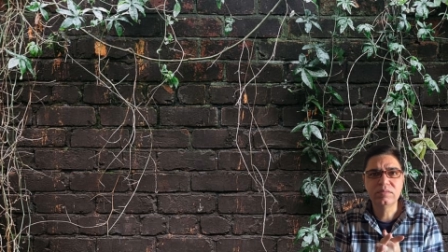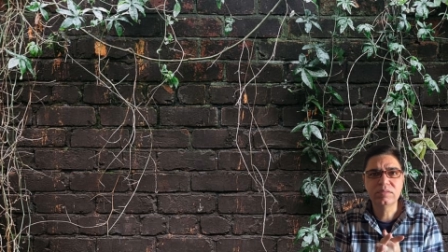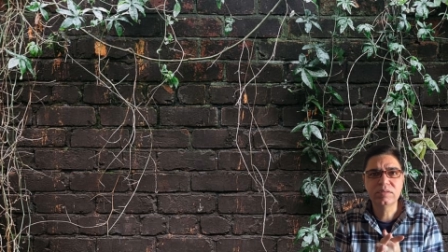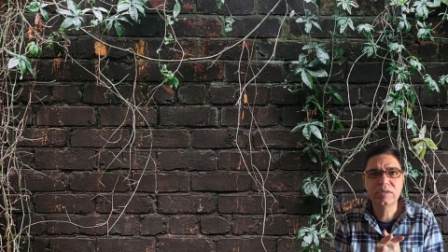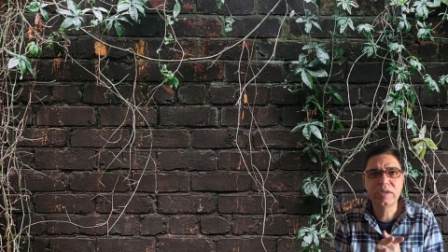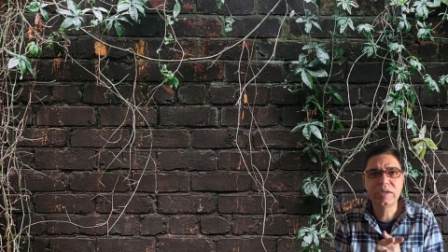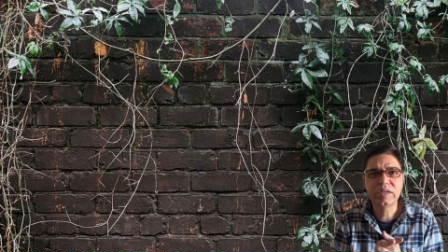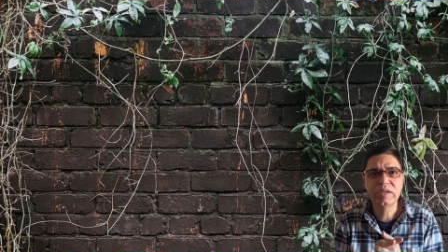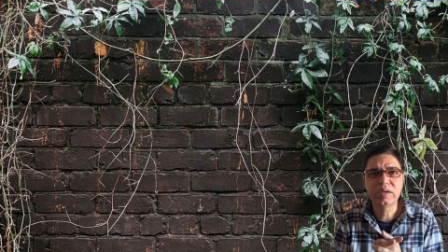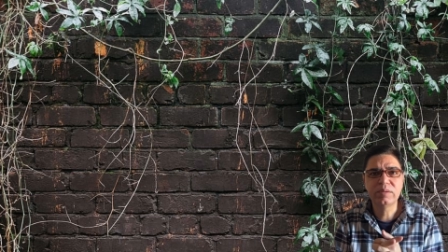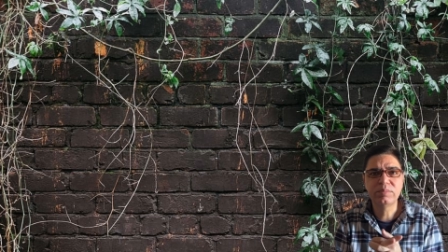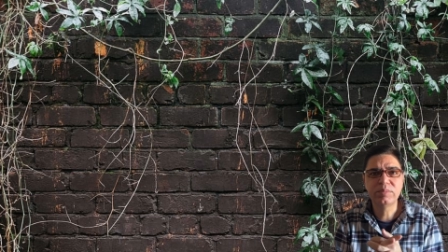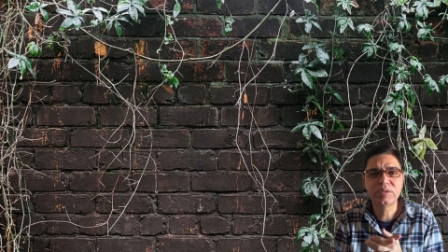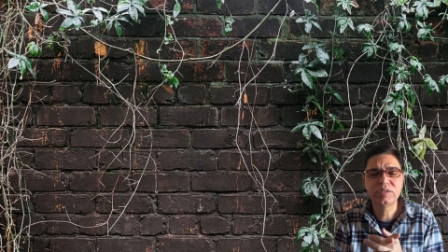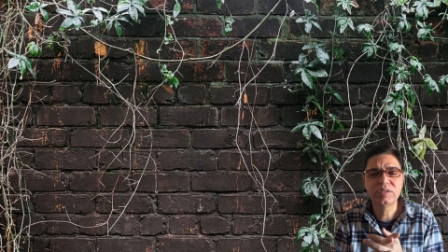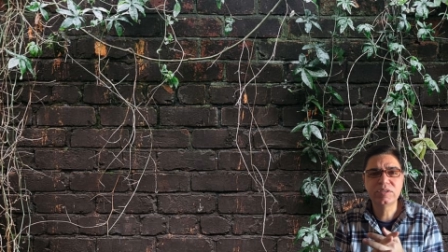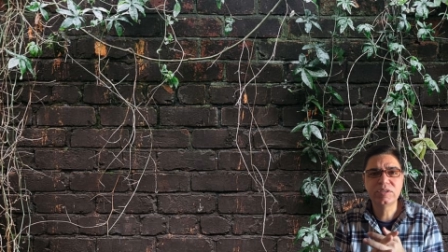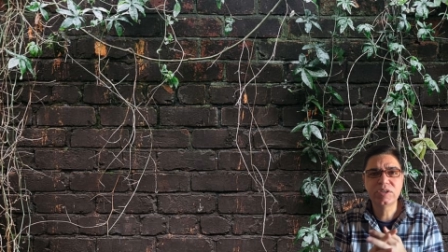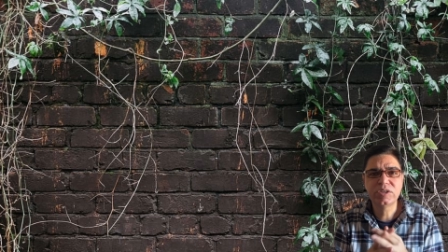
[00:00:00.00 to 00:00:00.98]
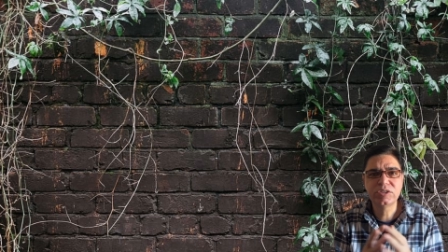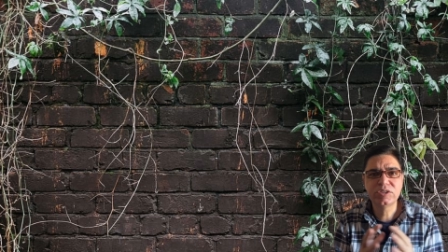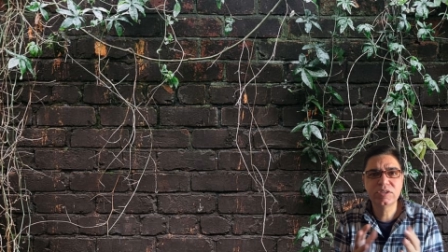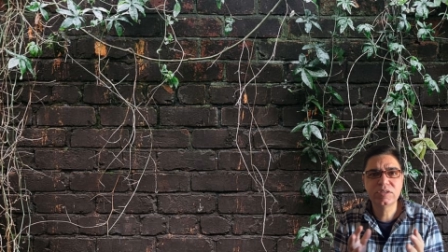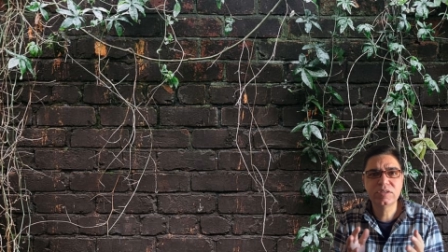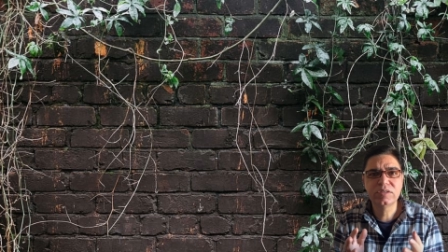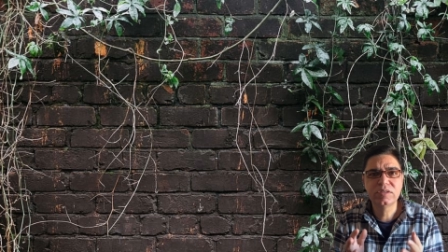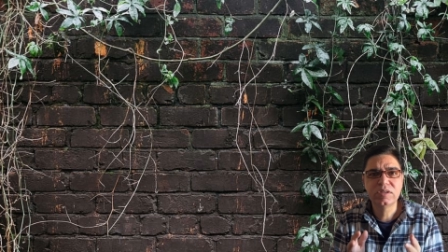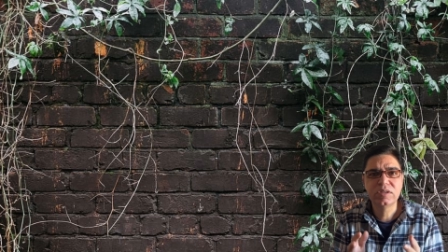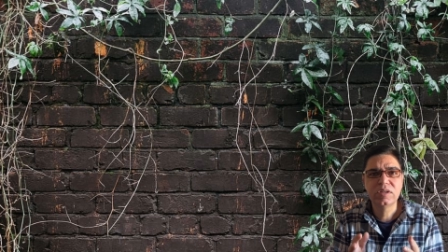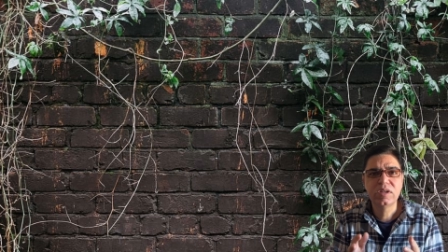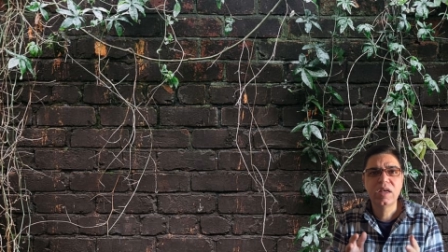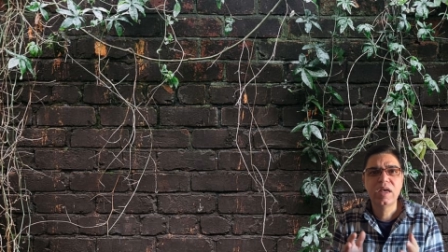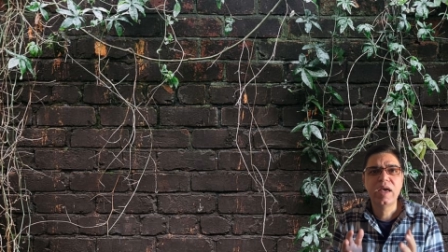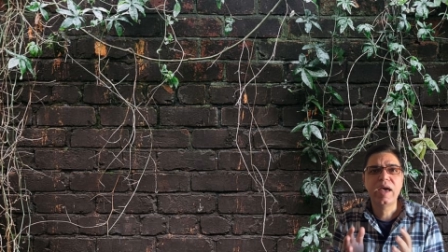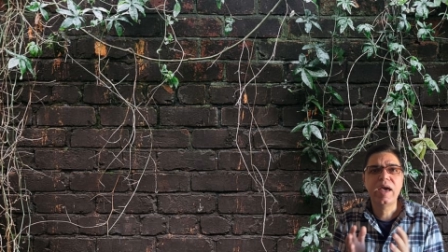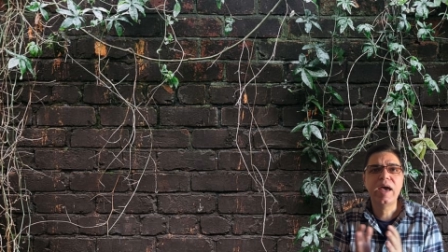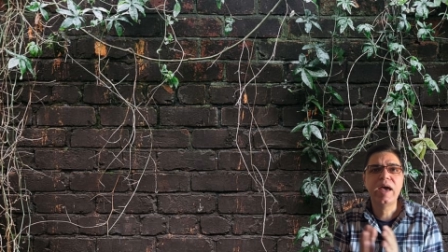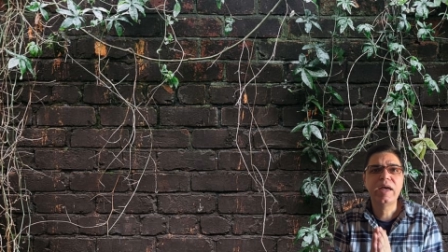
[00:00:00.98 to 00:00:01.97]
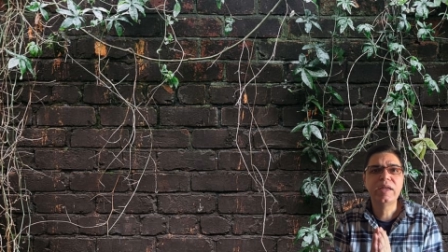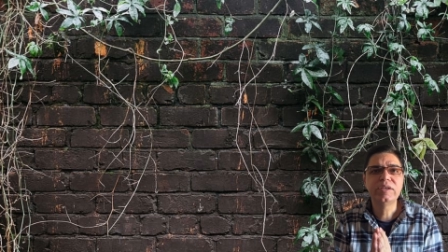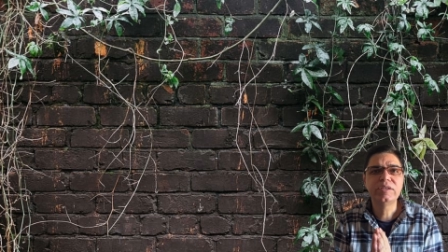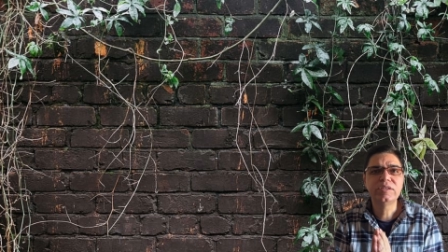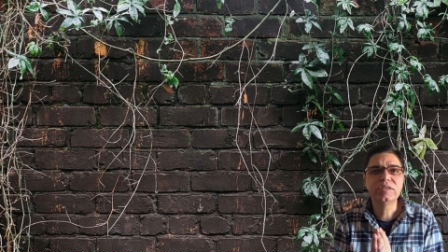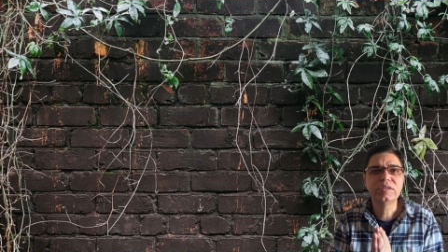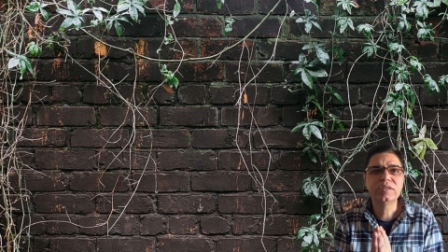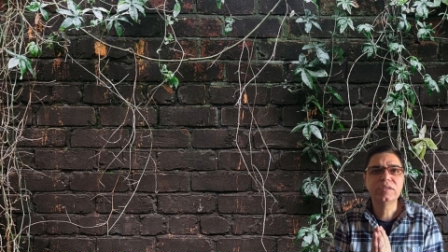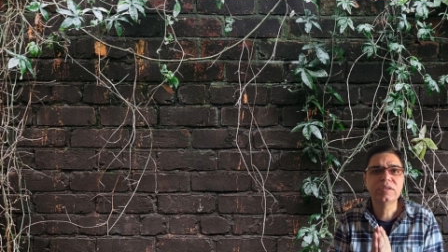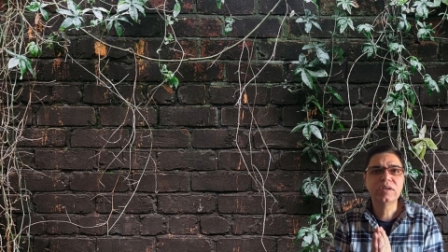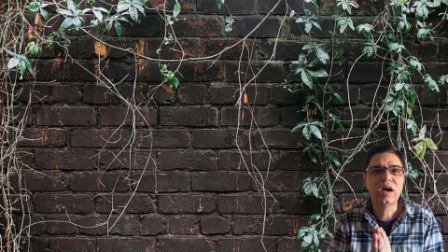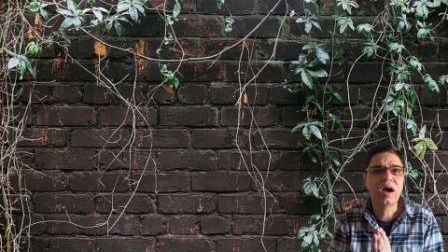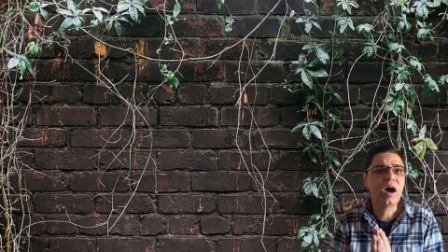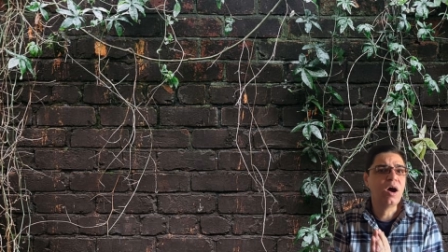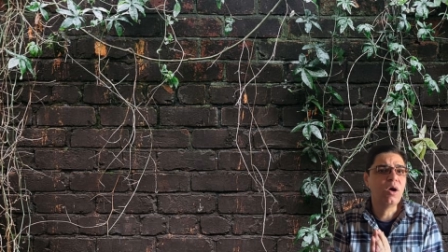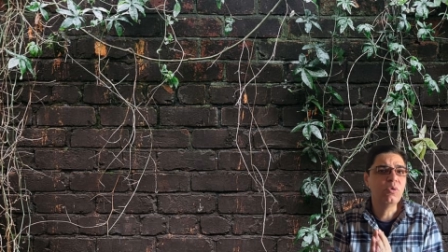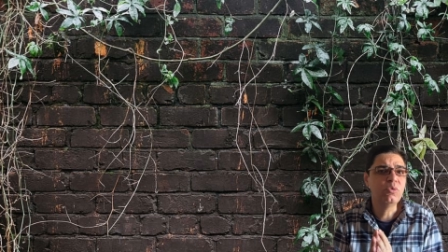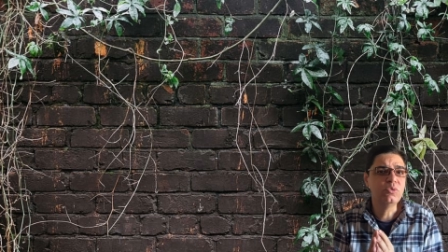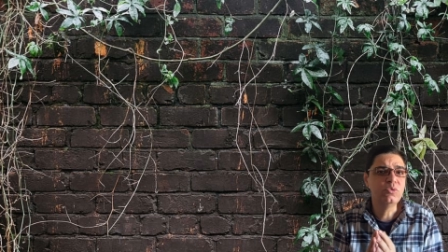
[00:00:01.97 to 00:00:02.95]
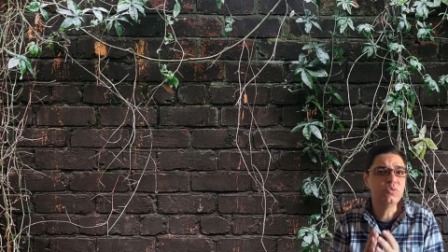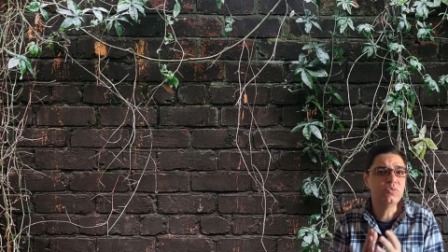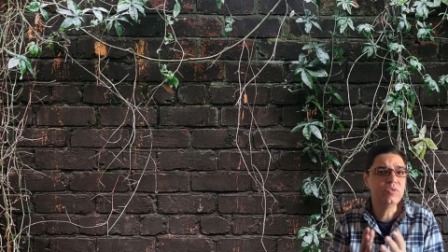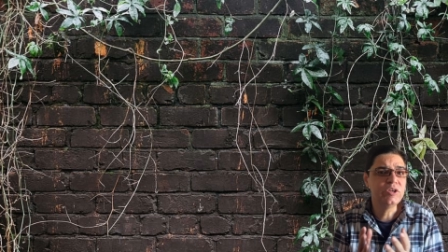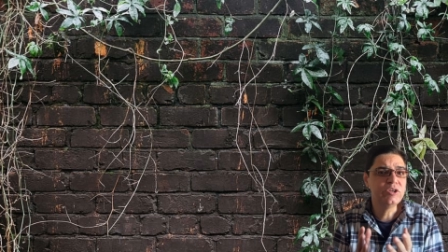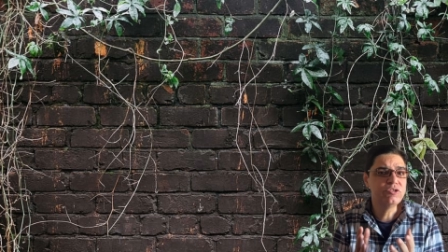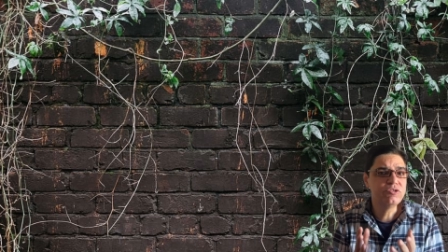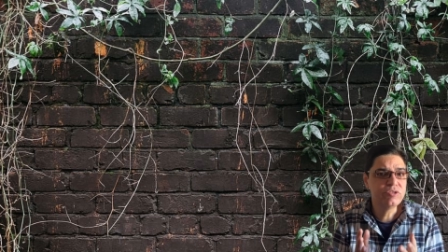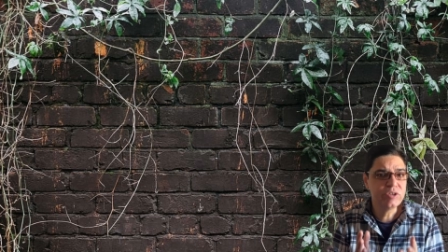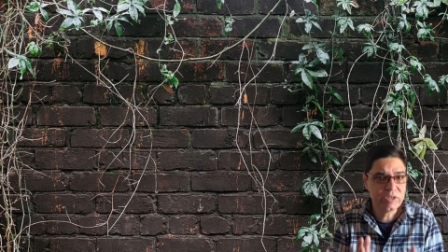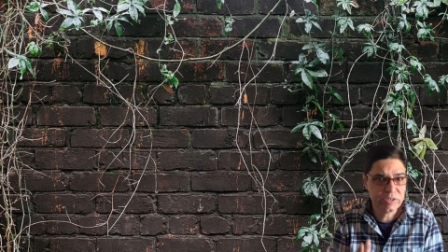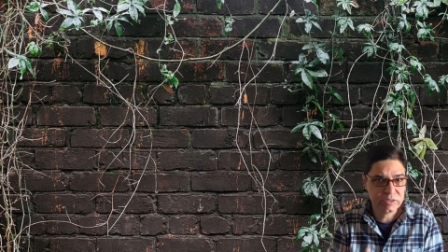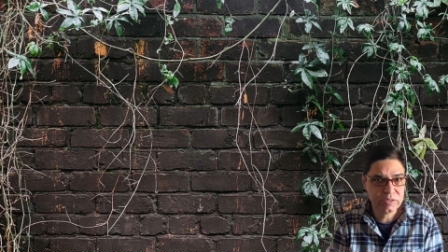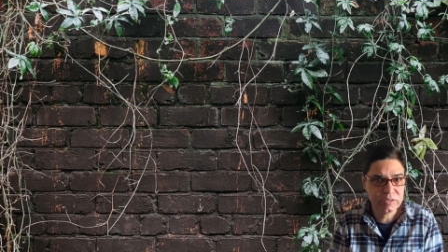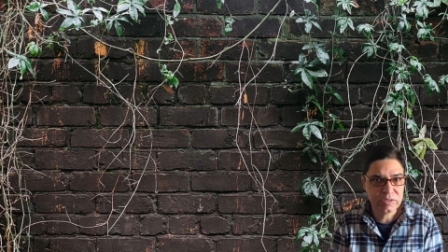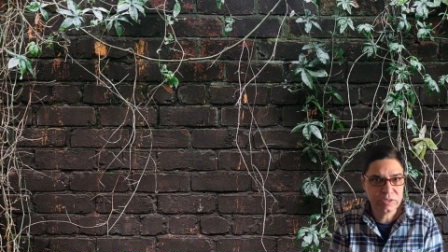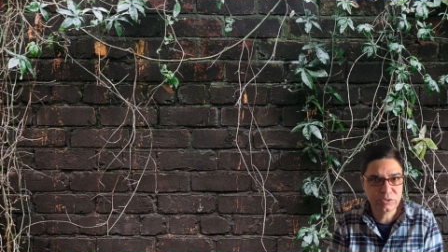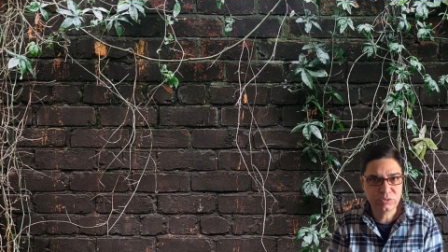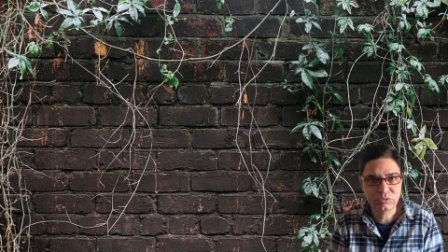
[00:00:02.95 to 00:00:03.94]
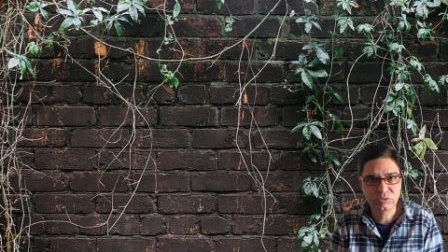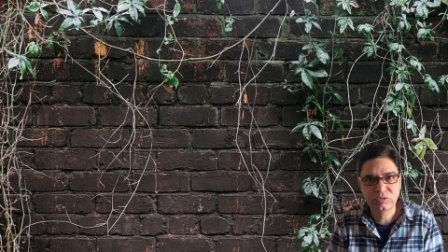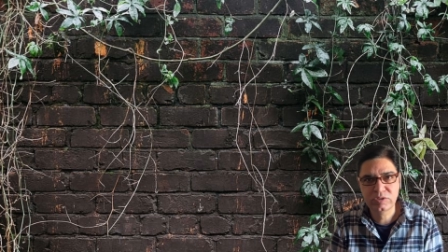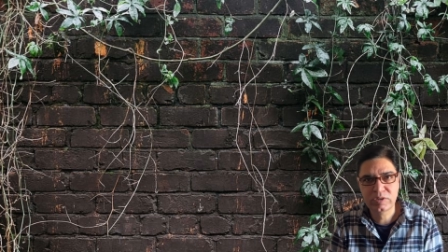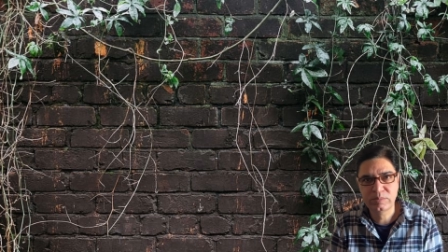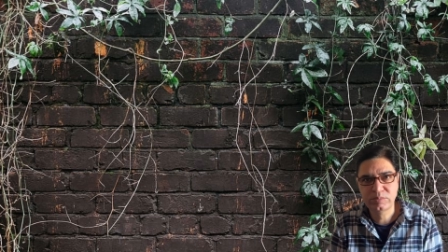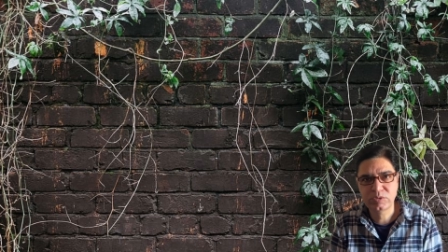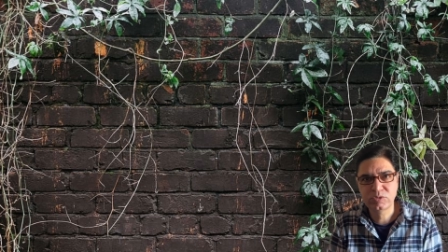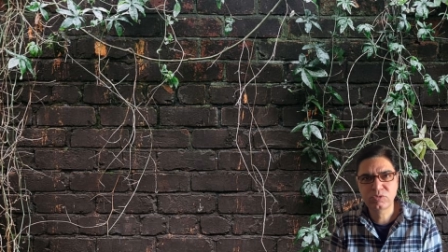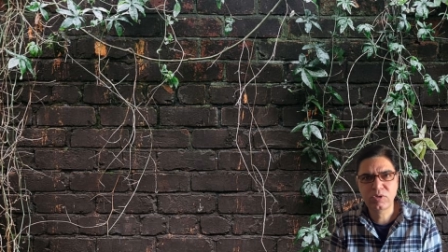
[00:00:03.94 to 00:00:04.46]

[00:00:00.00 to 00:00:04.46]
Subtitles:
clinical presentation, and how do we treat intussusception.